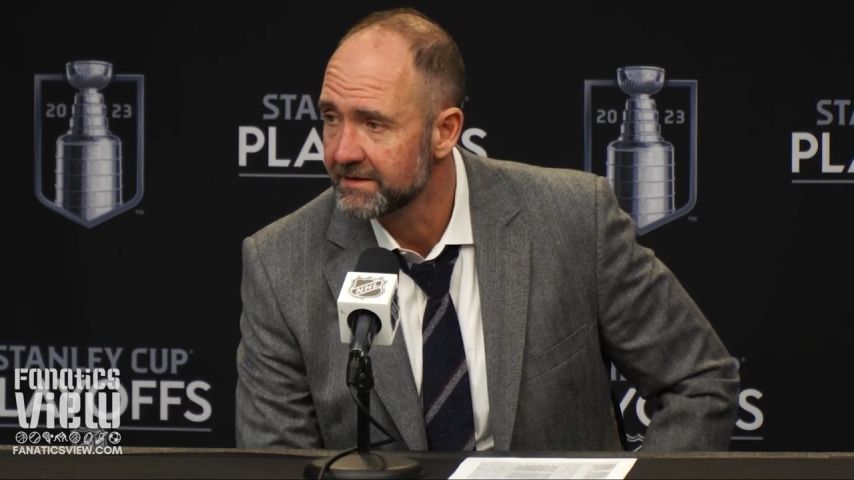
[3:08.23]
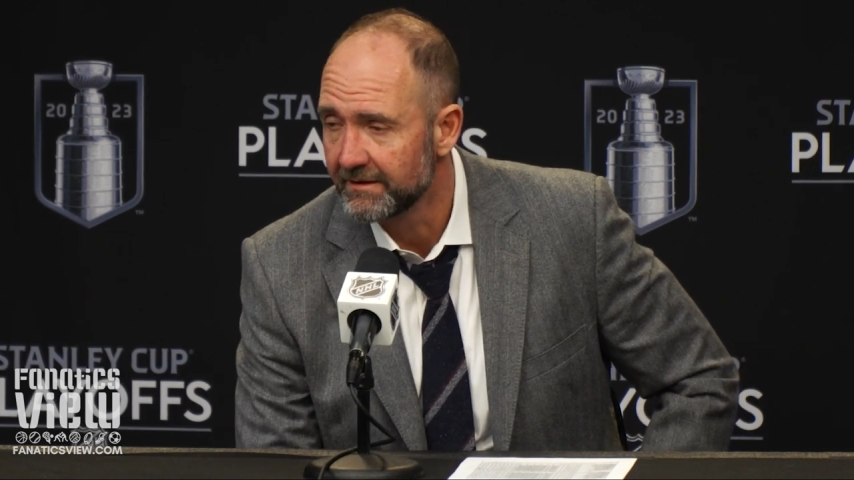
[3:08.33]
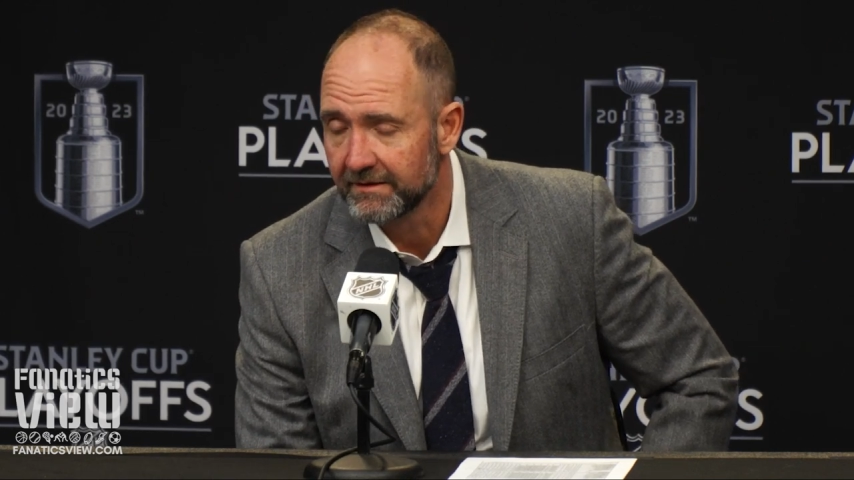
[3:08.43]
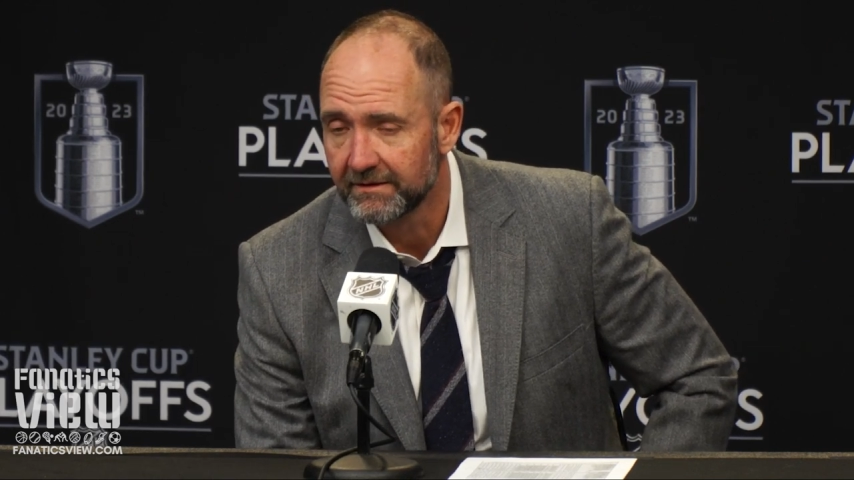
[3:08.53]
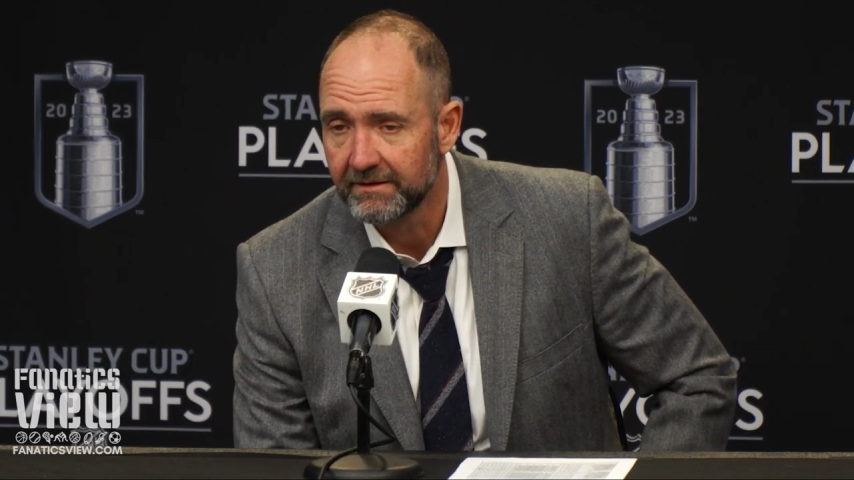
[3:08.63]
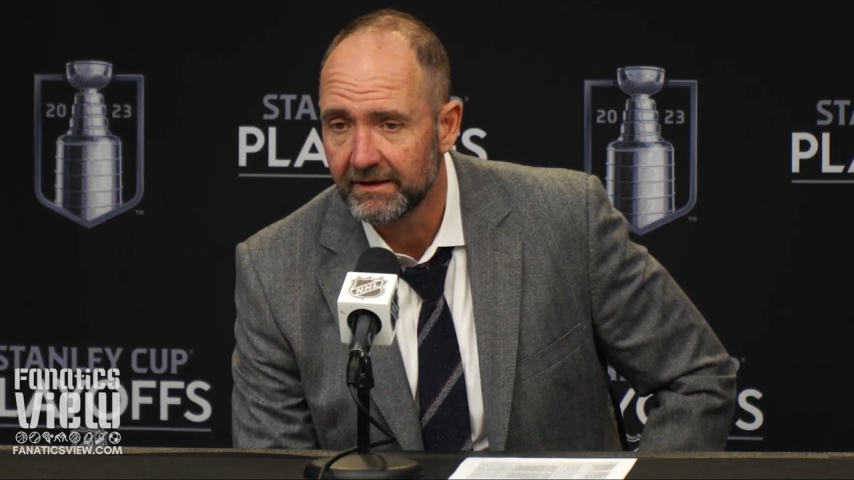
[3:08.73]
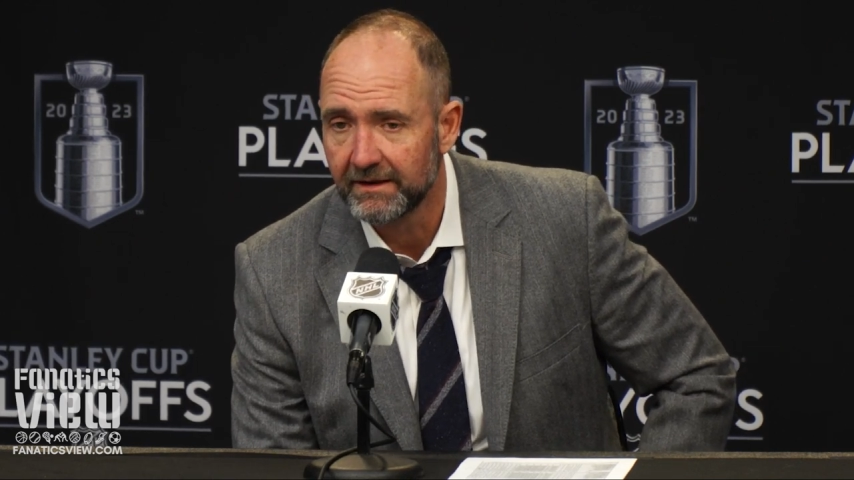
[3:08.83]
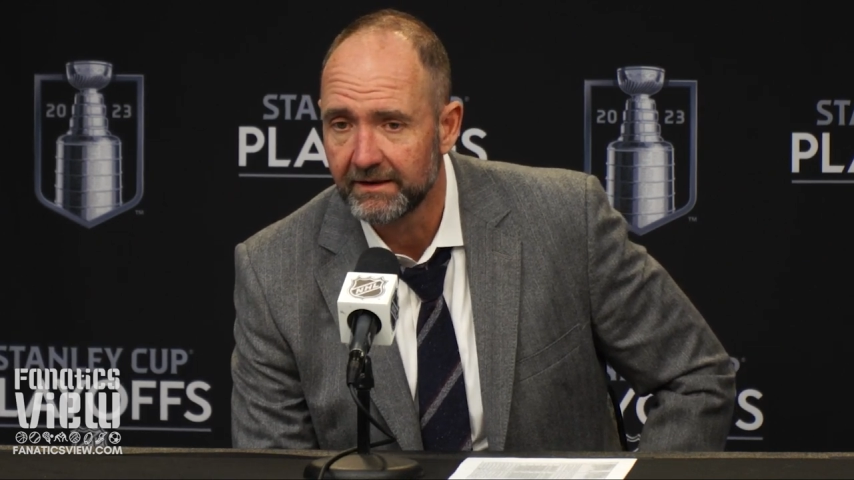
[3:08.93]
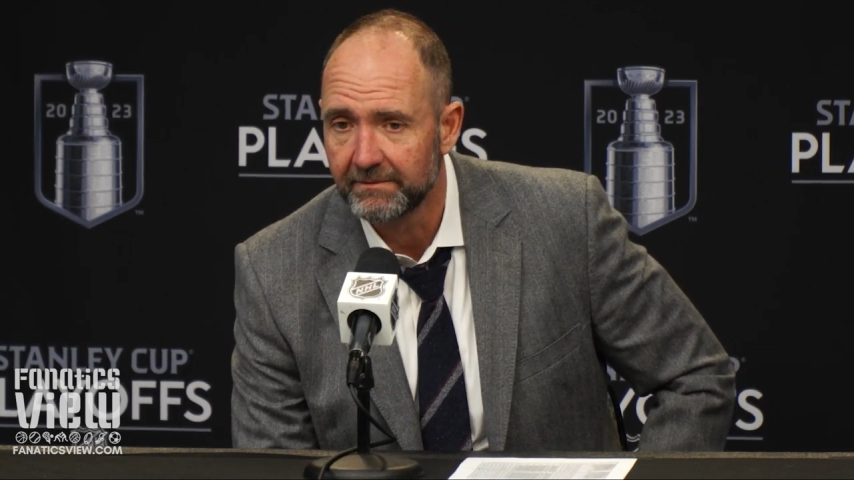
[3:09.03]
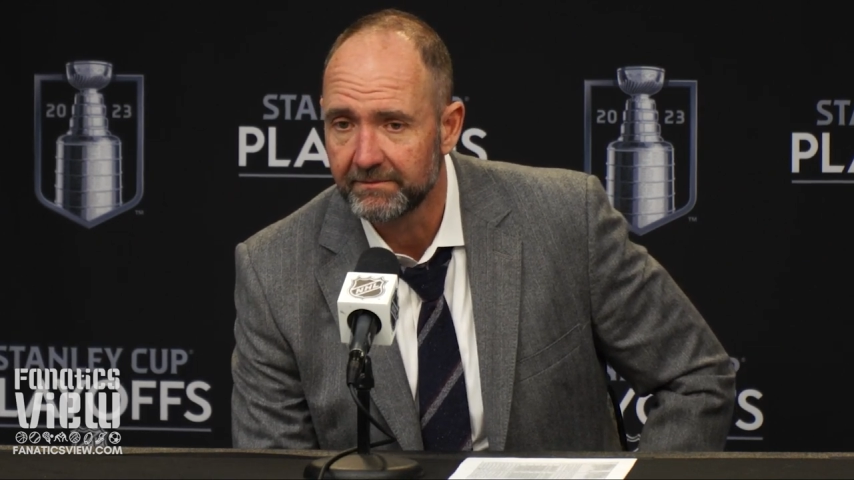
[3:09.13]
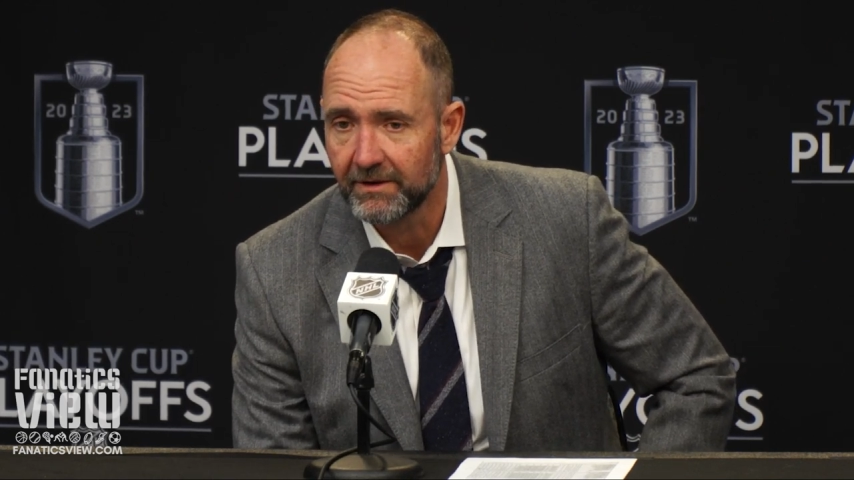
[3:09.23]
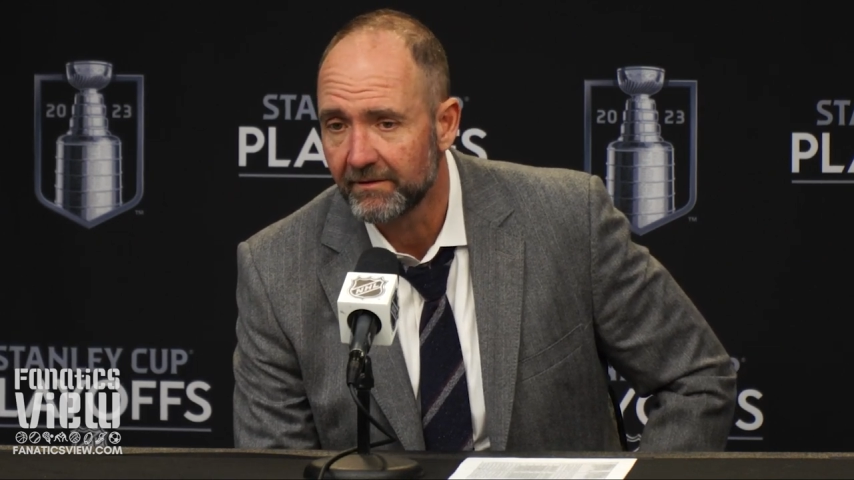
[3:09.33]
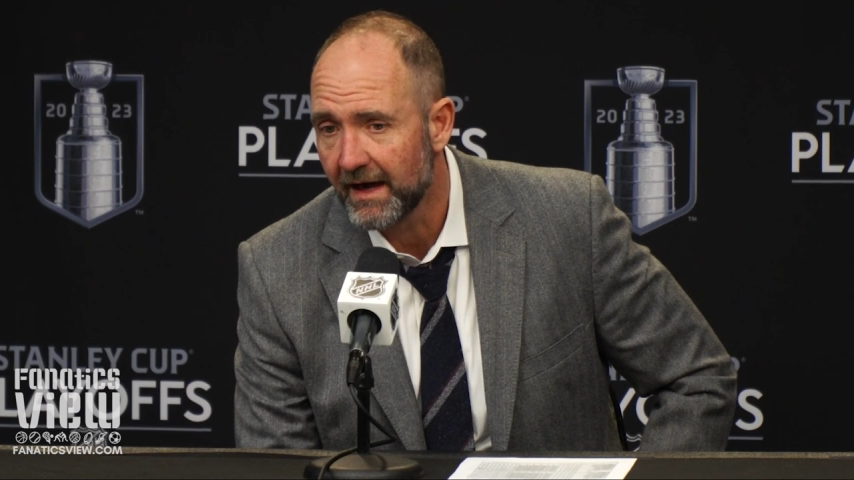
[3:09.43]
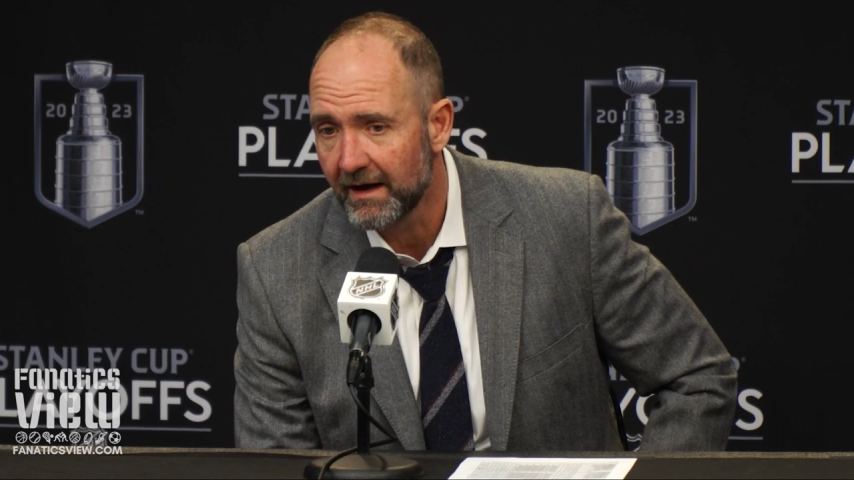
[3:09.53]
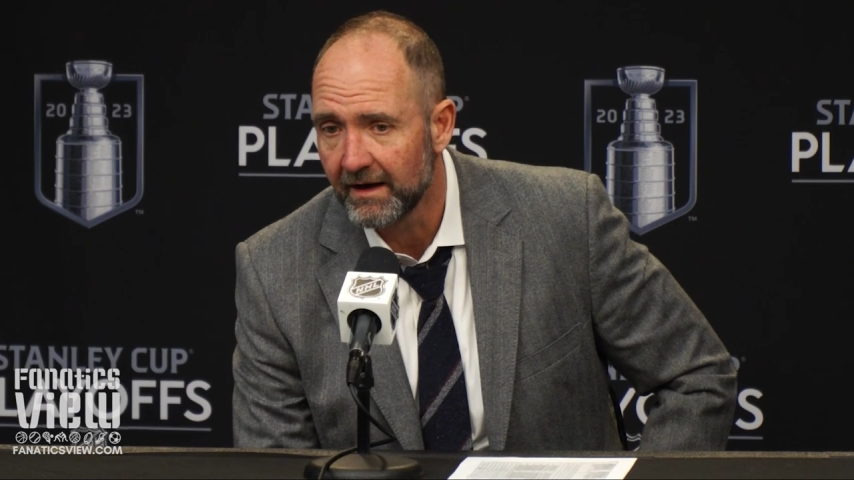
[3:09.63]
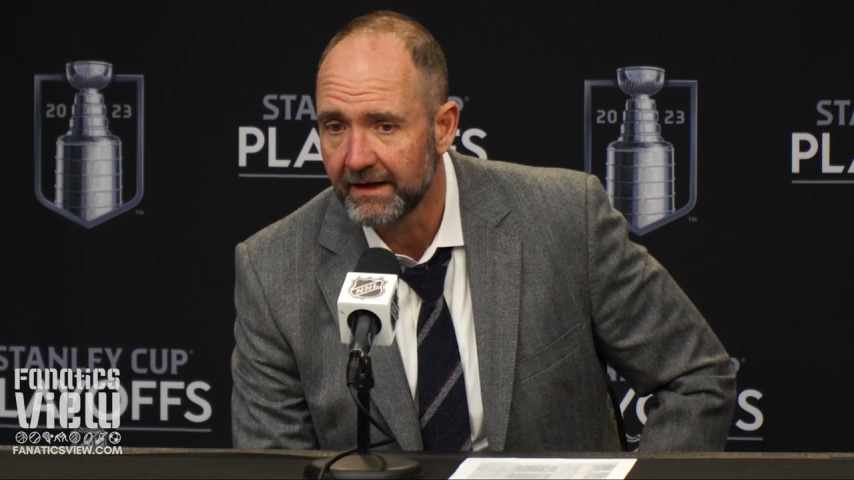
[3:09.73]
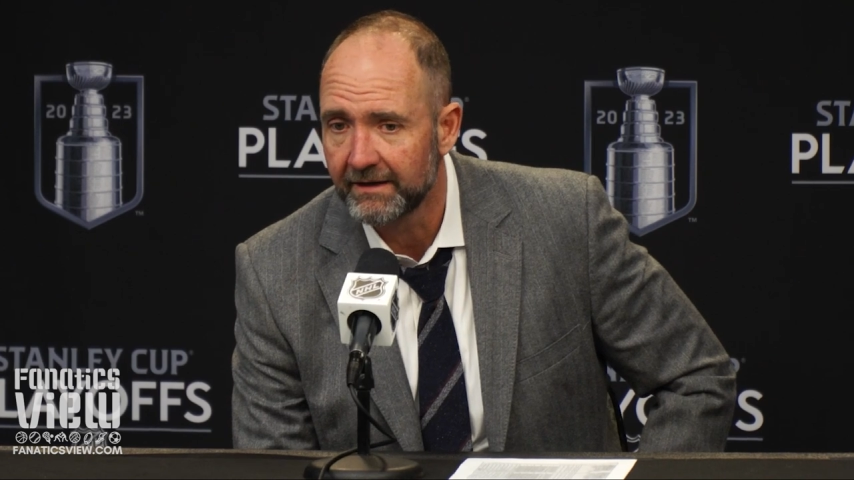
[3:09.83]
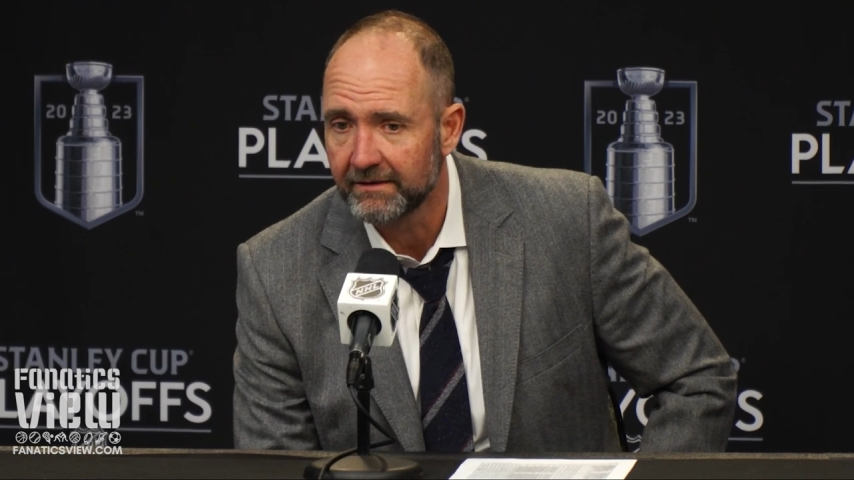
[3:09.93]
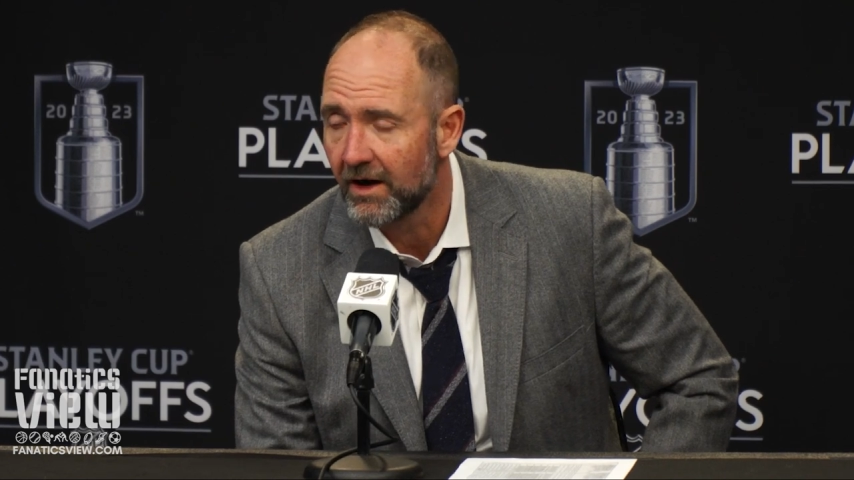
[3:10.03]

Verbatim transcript: And, um, you know, that line,